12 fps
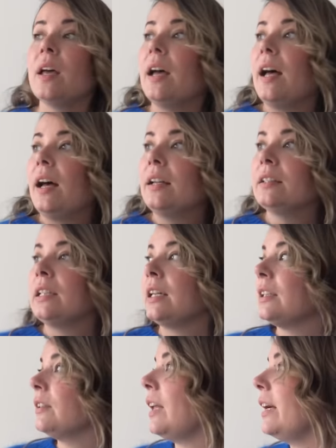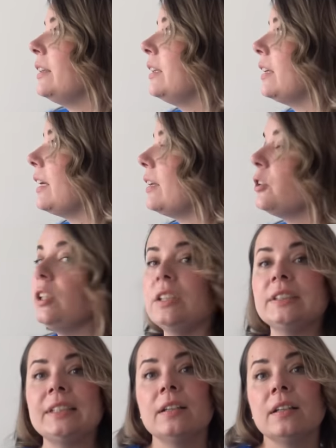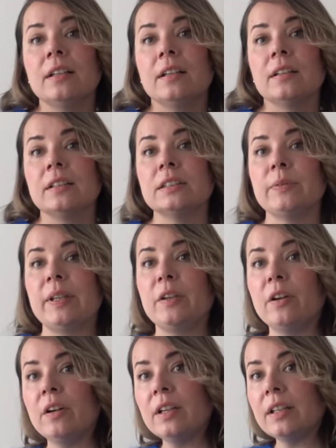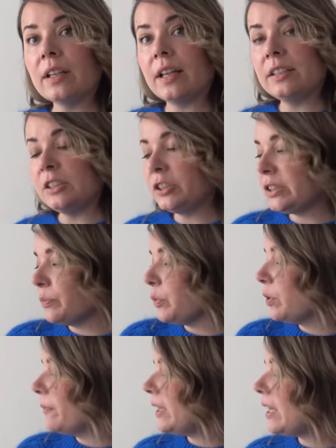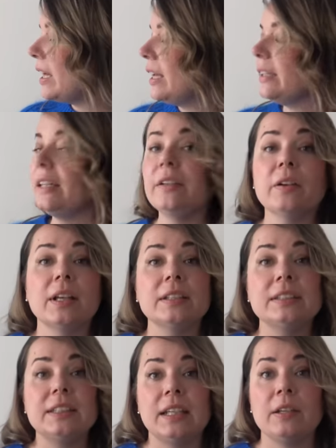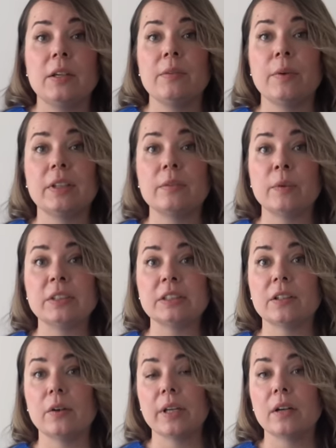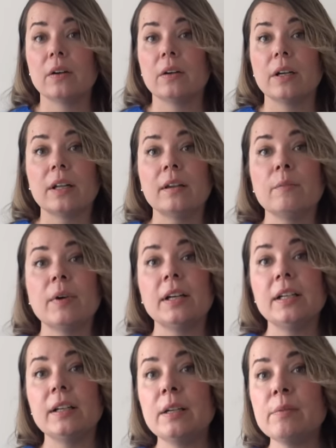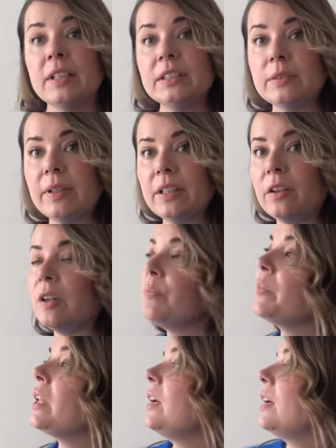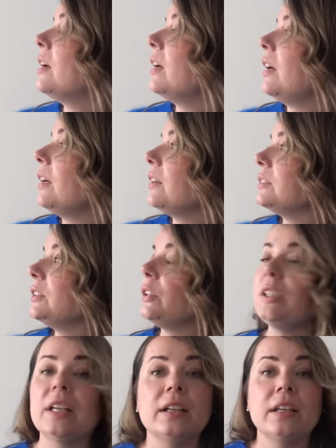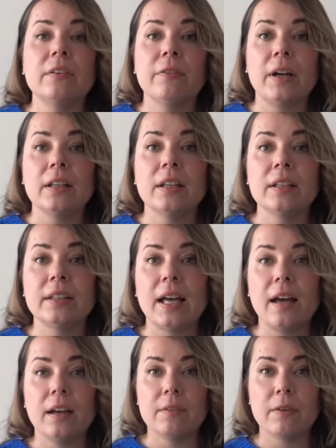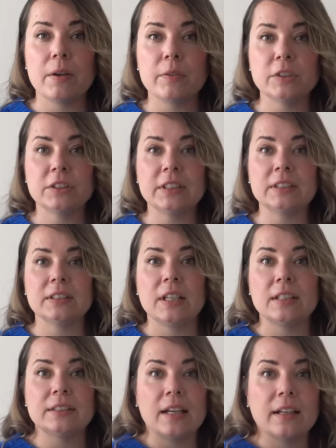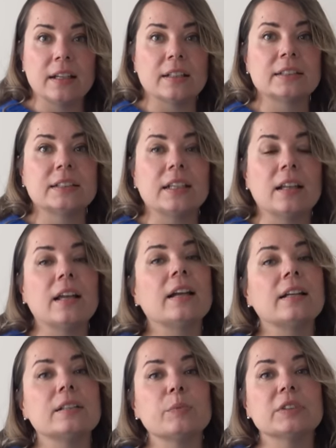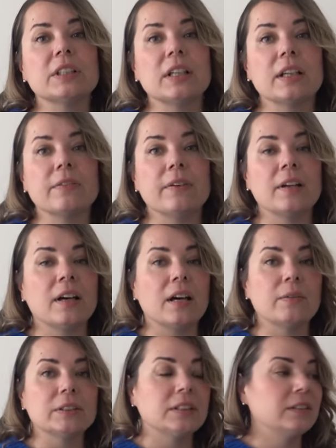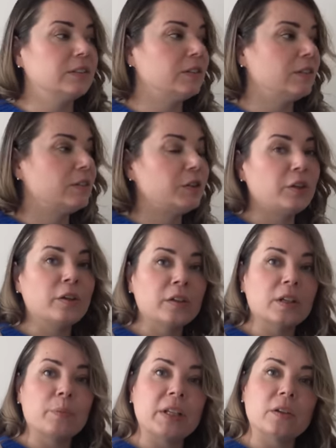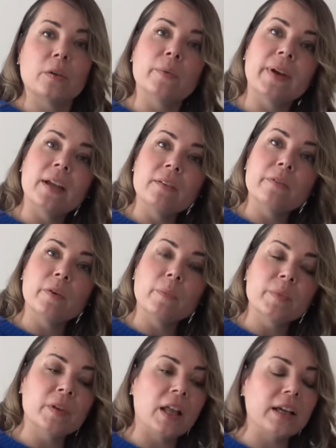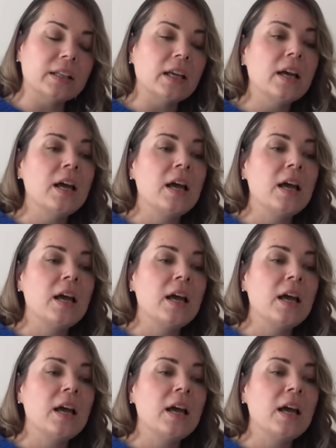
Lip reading: and the light catches the sweater, it catches the movement, then you can see what's going on in my sweater. totally different than if I was just standing still and especially if I was turned a bit away from the light.